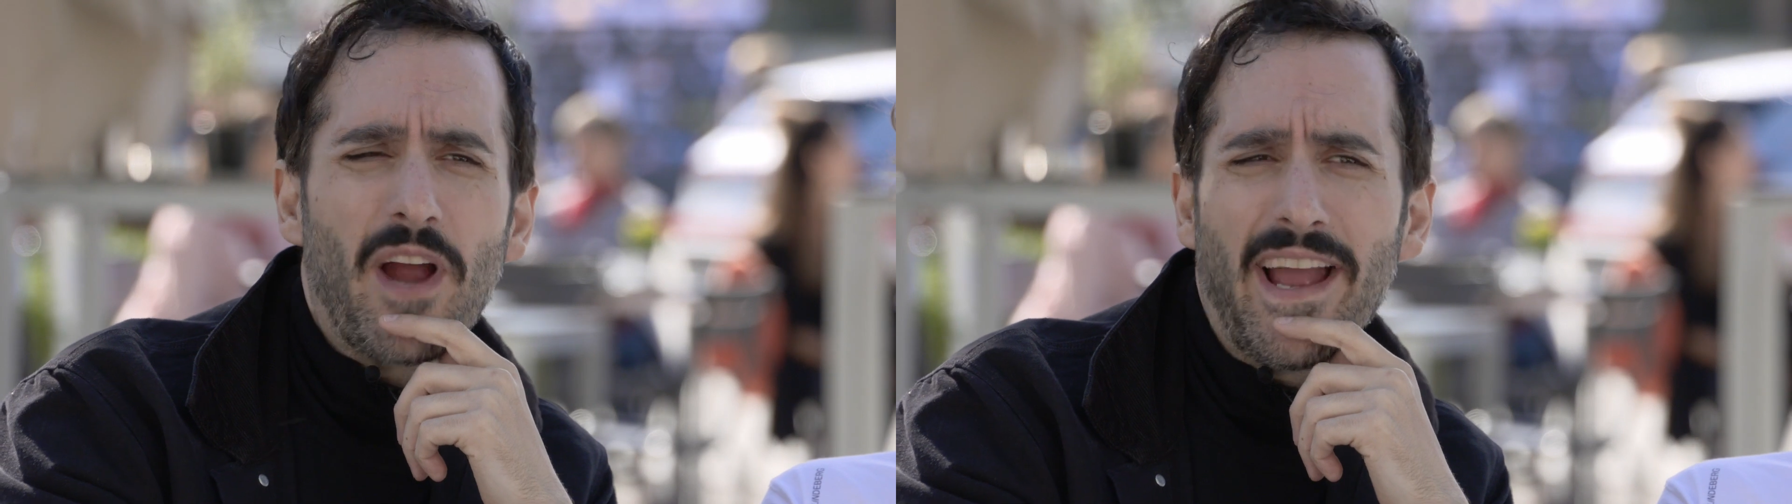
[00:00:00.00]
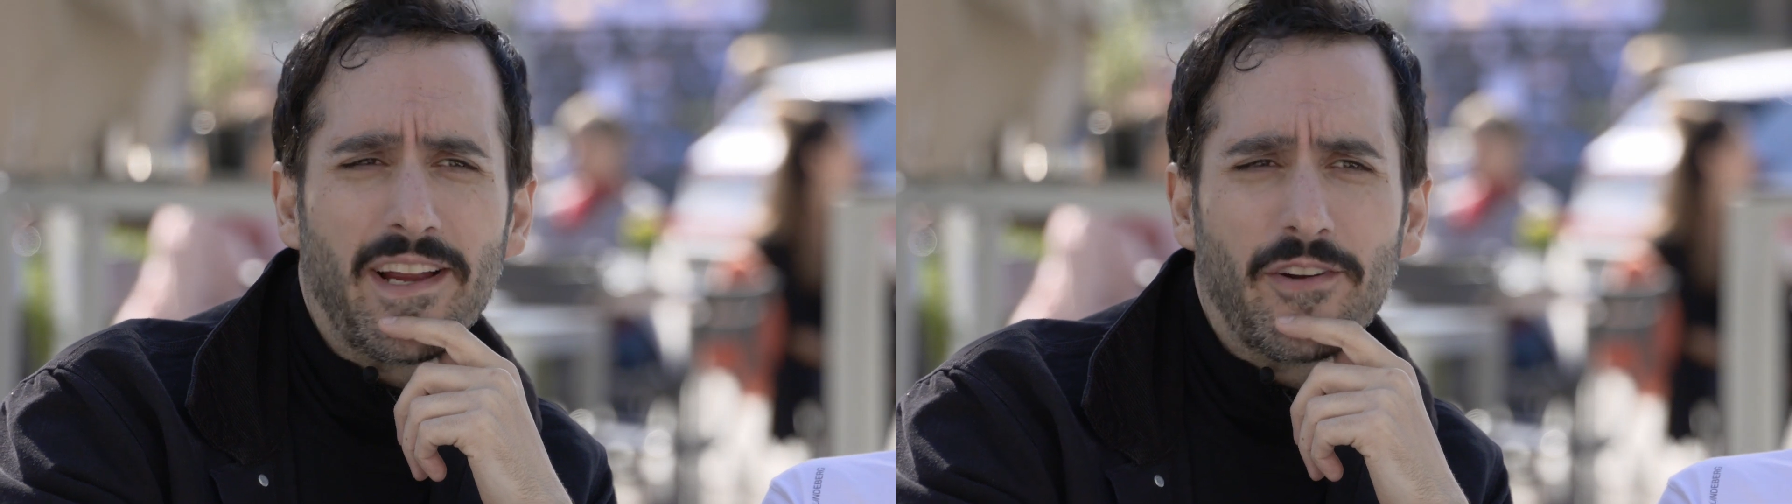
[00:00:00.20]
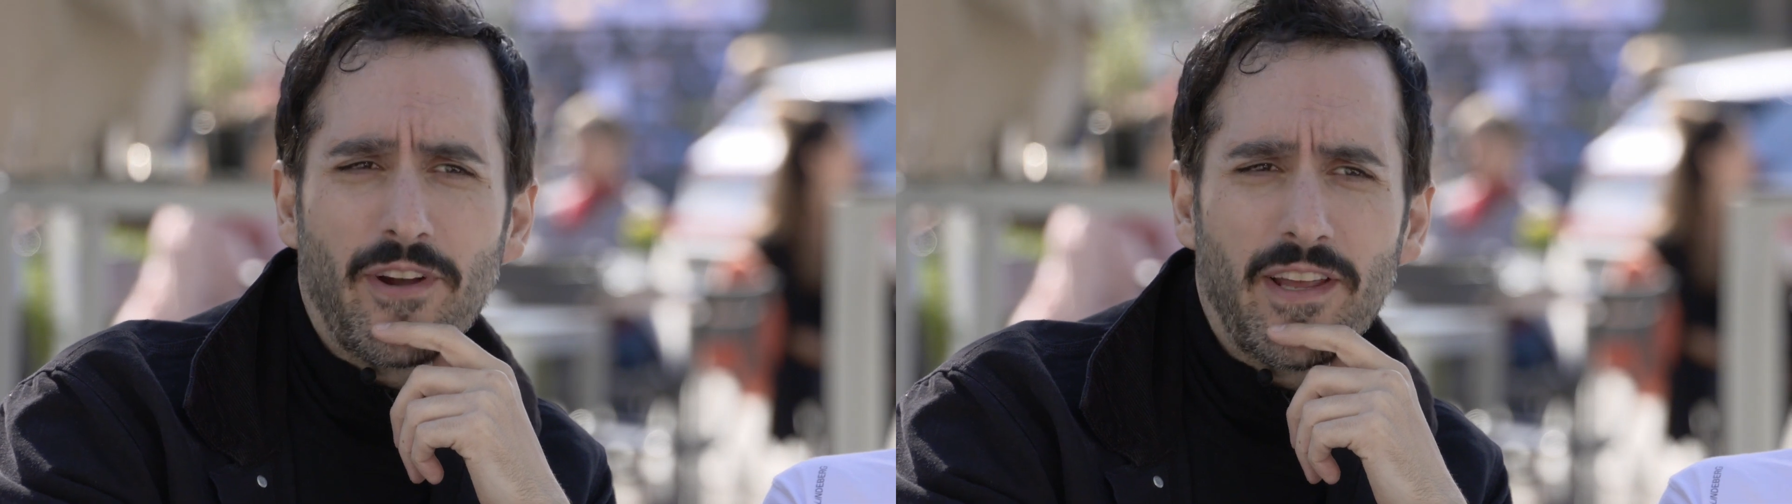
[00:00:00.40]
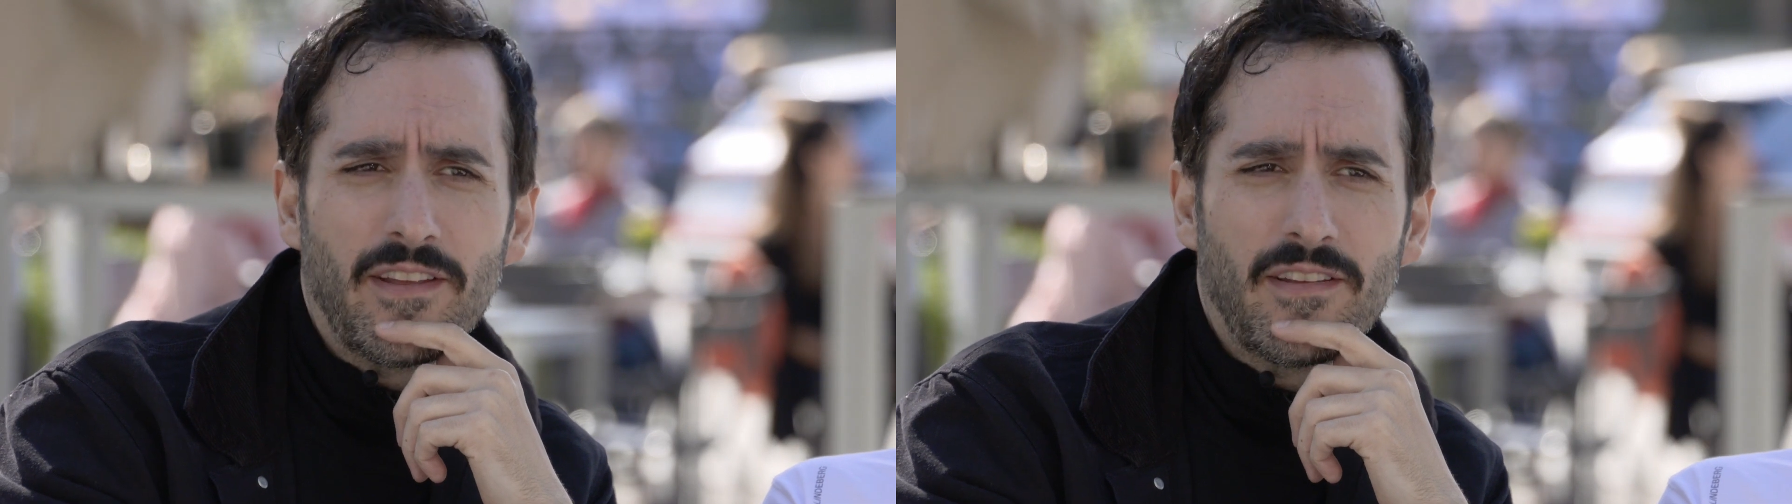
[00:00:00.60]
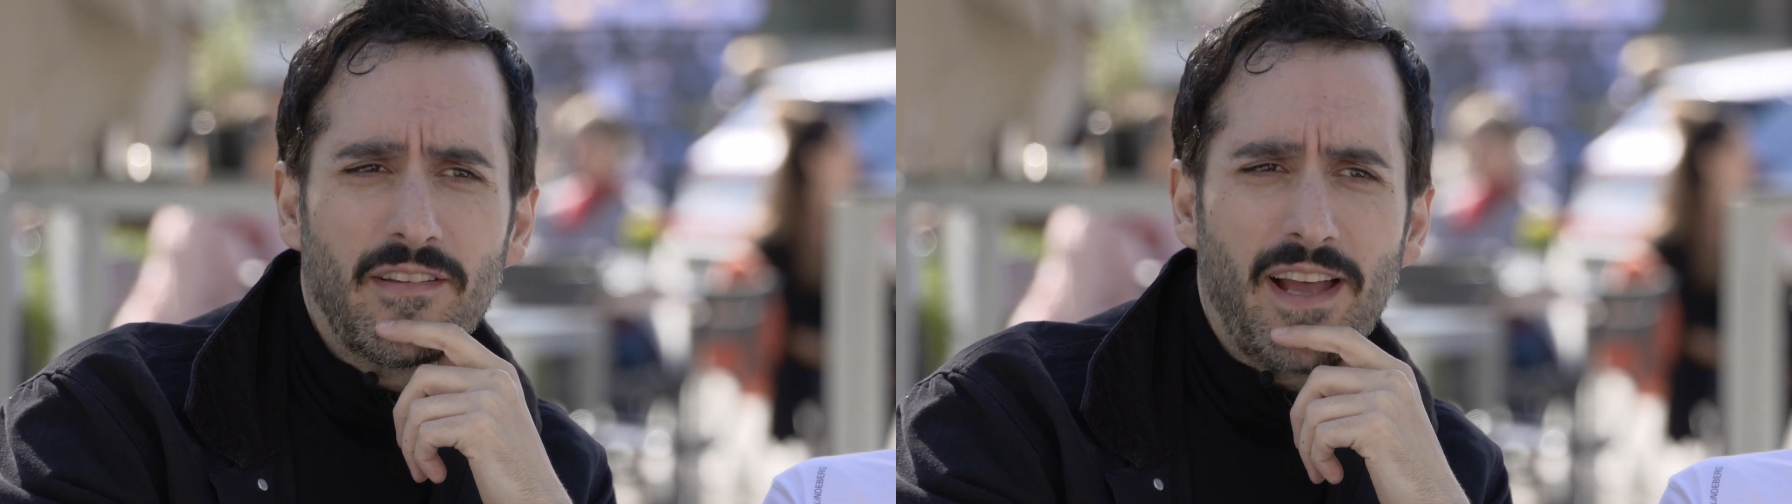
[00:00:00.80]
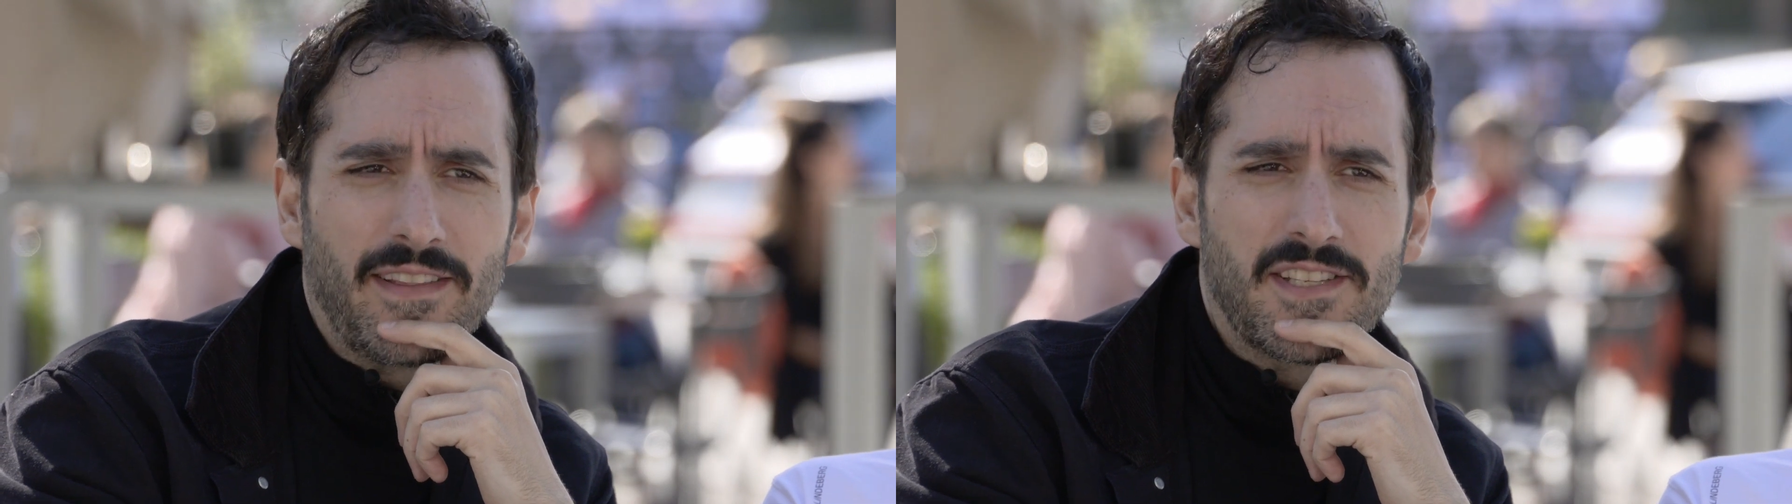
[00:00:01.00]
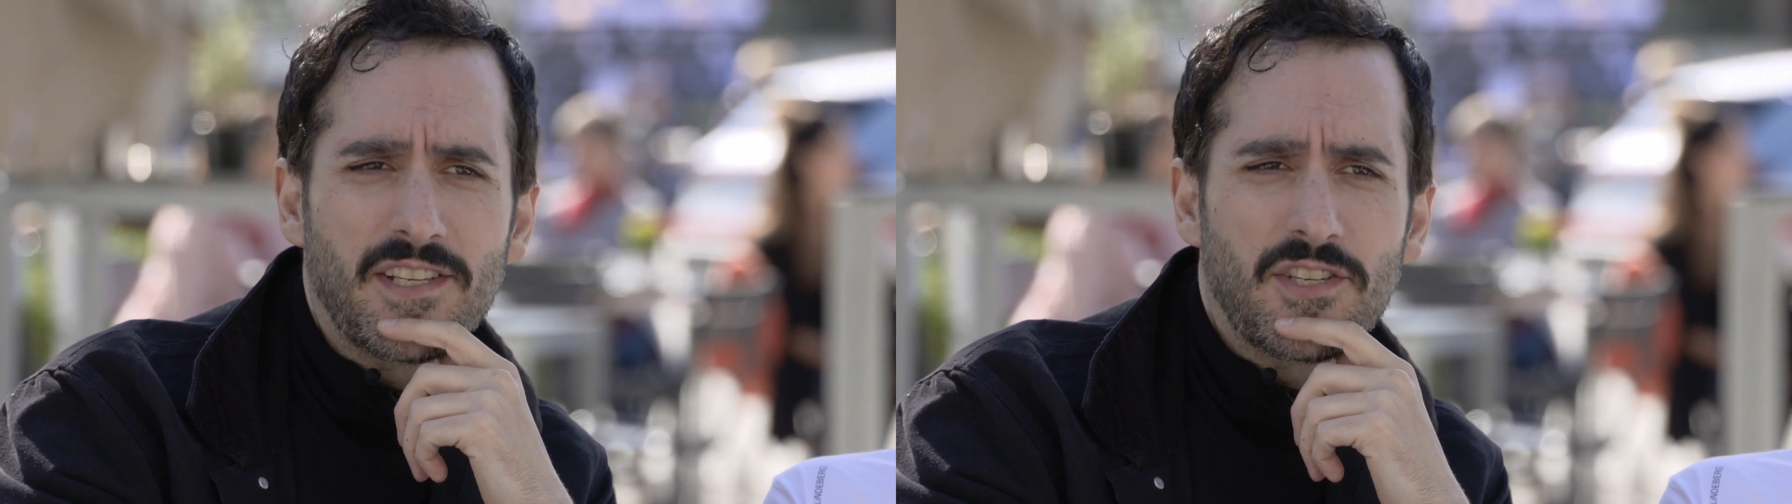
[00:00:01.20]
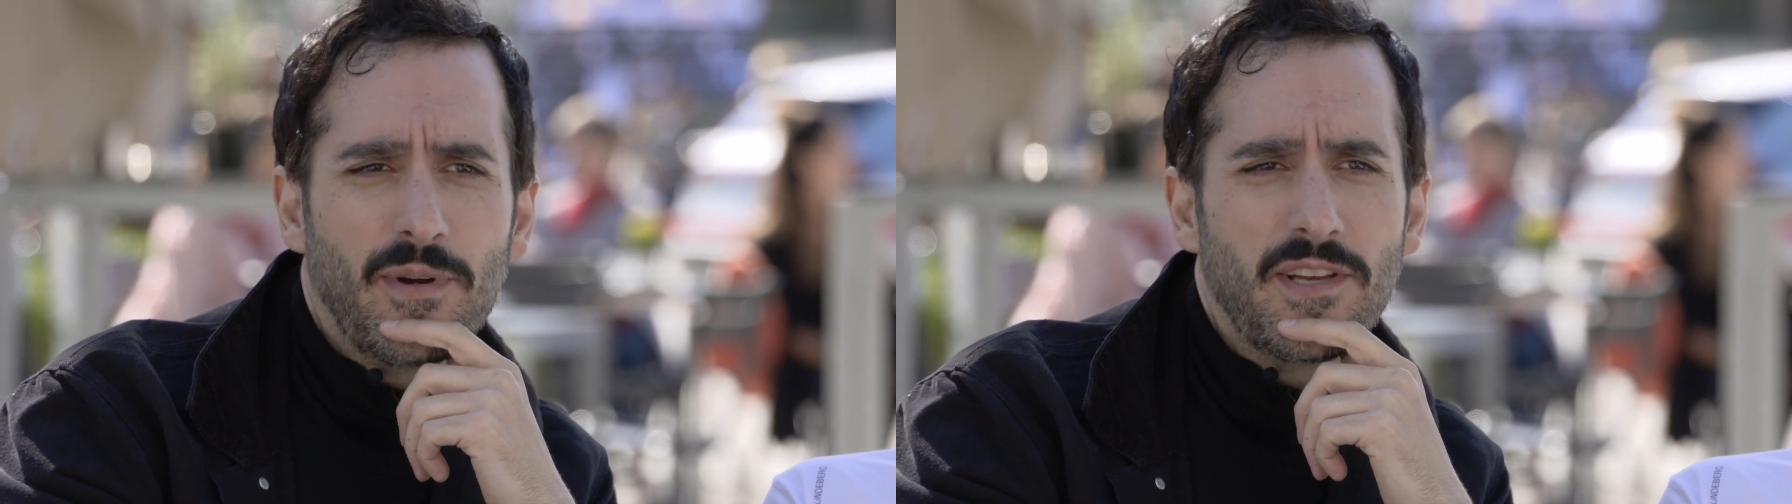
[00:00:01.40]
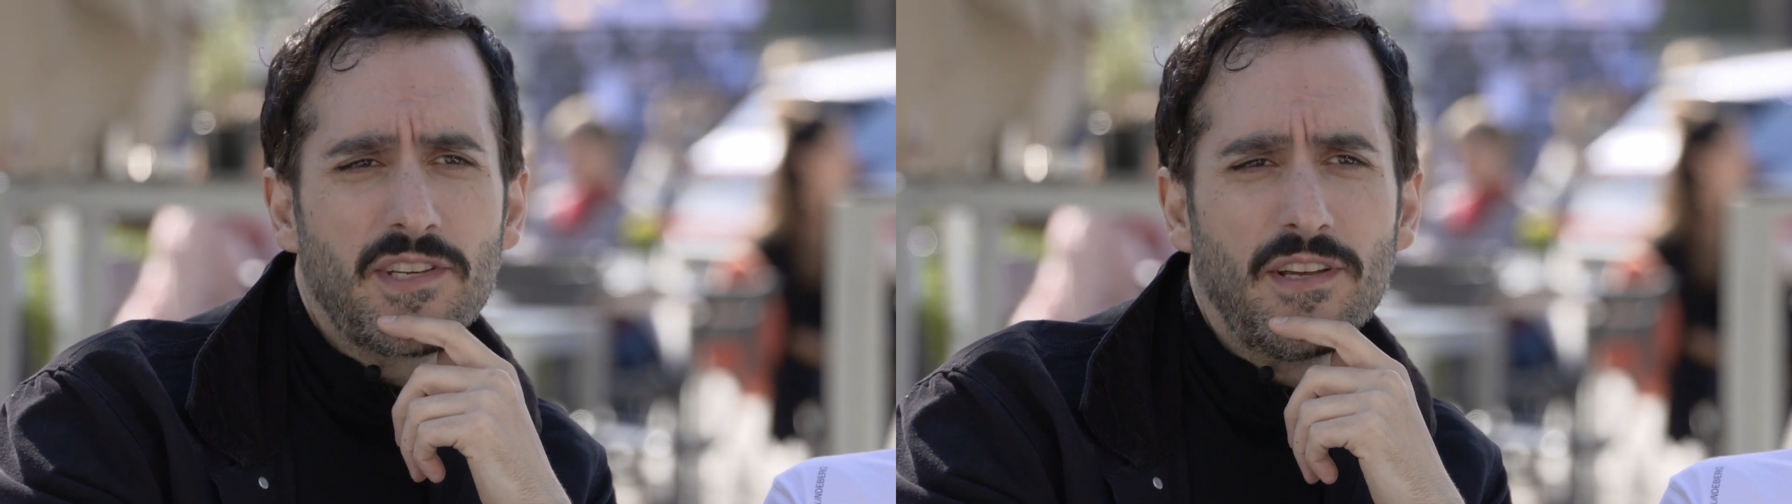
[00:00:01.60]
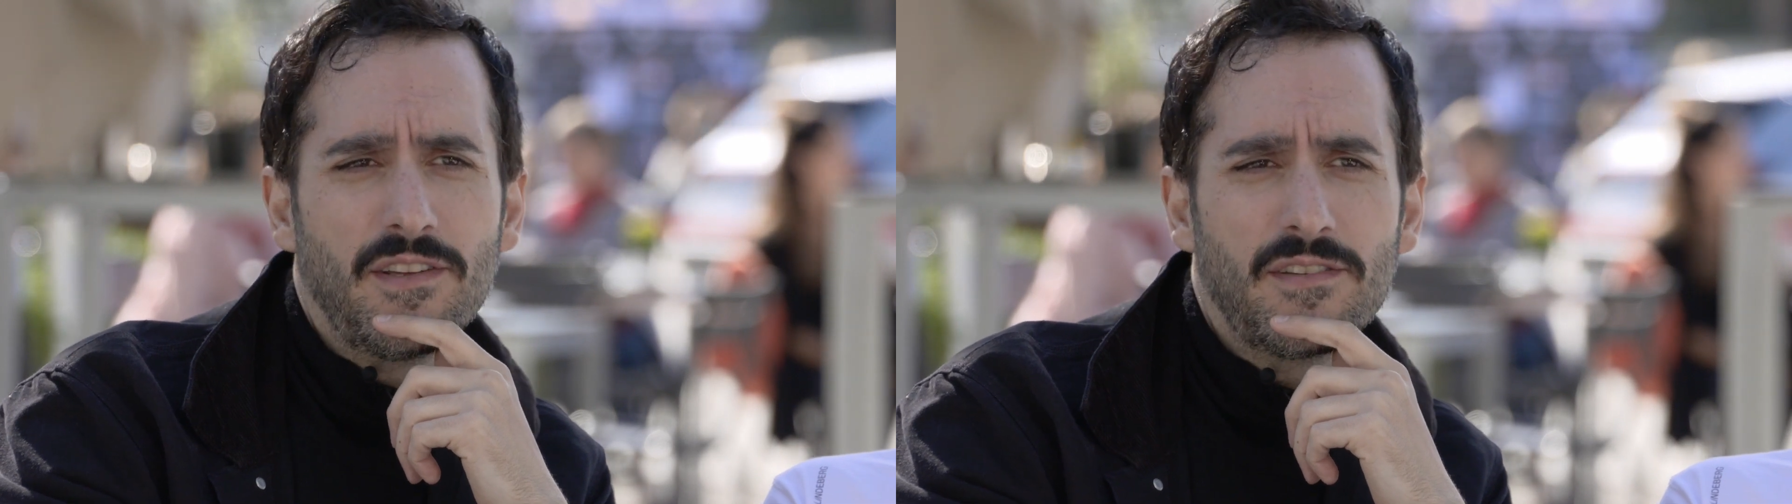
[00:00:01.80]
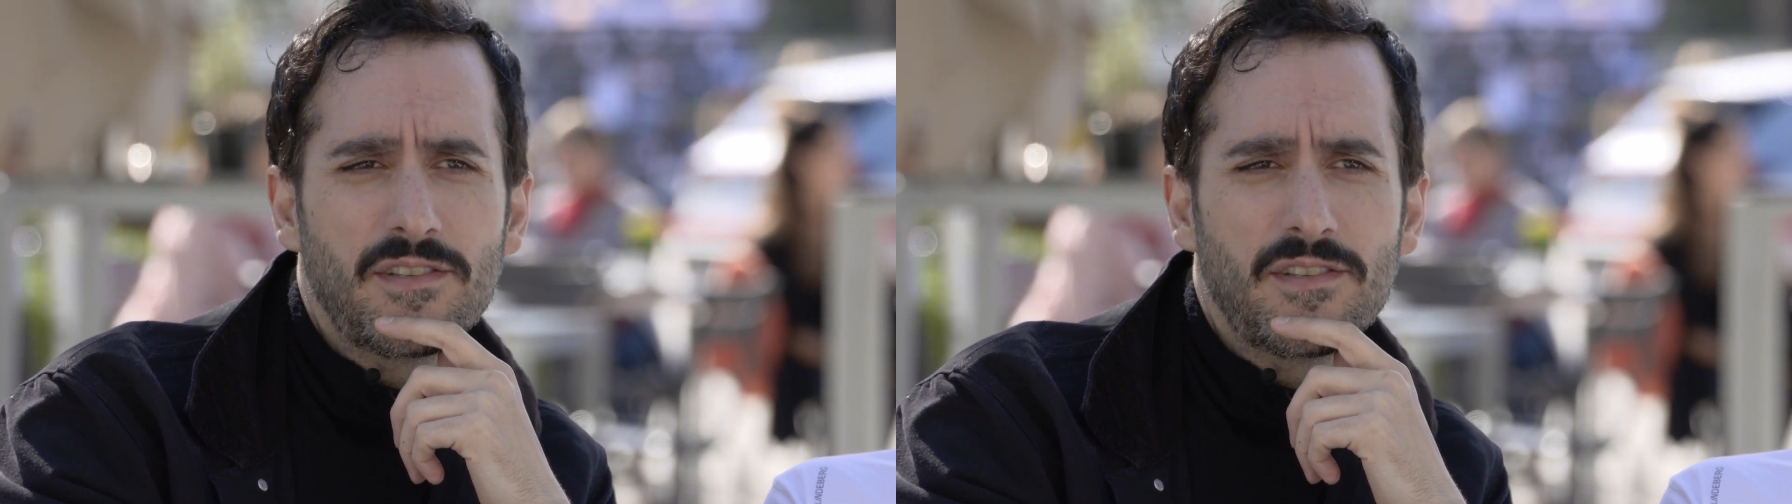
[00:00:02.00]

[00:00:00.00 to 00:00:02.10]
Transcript: angry at the situation.